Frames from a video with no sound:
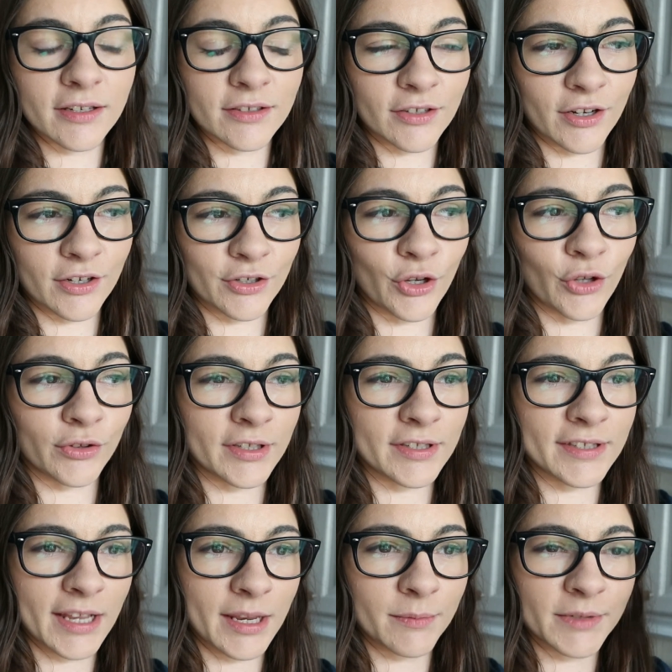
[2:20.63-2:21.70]
done on the
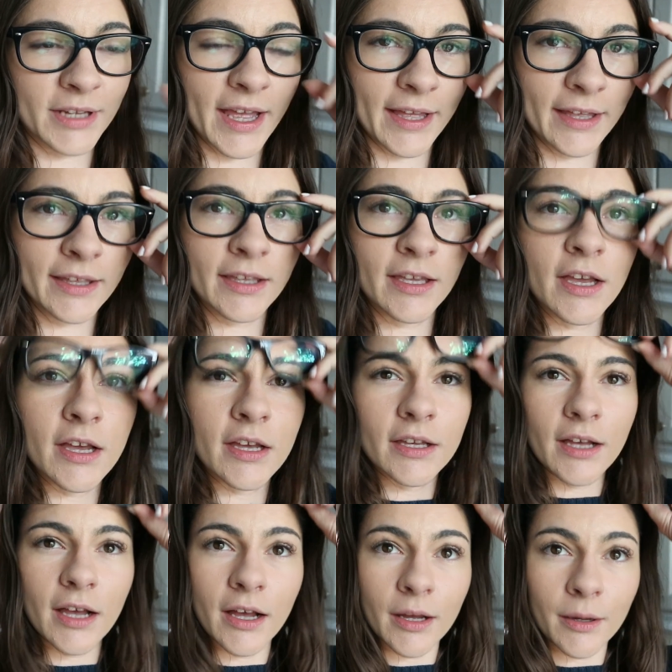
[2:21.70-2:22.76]
same day
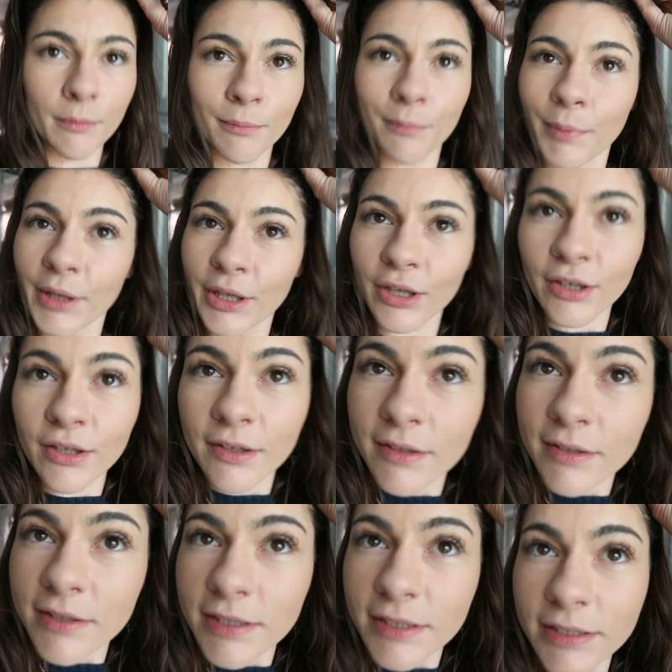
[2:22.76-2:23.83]
um,
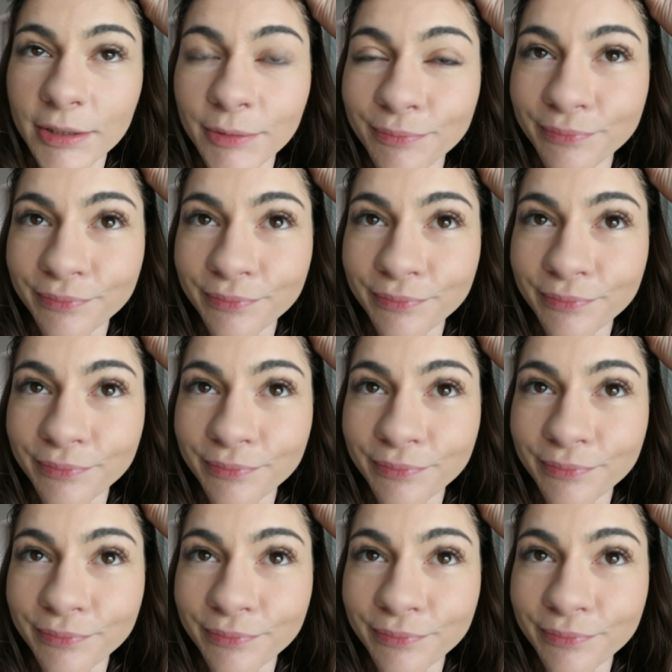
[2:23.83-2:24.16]
because